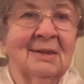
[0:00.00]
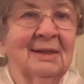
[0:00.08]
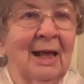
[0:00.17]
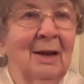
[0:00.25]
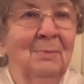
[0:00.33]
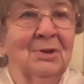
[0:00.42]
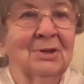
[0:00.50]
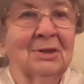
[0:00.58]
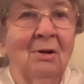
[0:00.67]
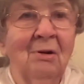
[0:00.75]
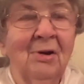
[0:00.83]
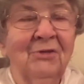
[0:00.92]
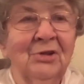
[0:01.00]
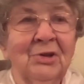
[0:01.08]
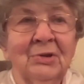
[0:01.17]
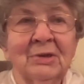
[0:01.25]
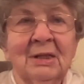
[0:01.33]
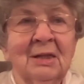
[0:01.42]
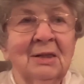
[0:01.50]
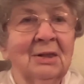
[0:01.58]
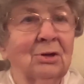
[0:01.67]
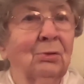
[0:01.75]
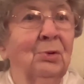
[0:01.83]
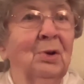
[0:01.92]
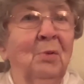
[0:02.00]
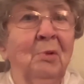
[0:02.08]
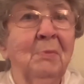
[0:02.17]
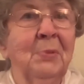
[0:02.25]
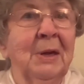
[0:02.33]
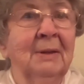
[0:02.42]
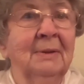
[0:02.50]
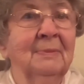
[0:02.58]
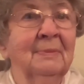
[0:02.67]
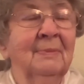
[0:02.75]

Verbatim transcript: Tell him you're sorry for your sins. Truly repent.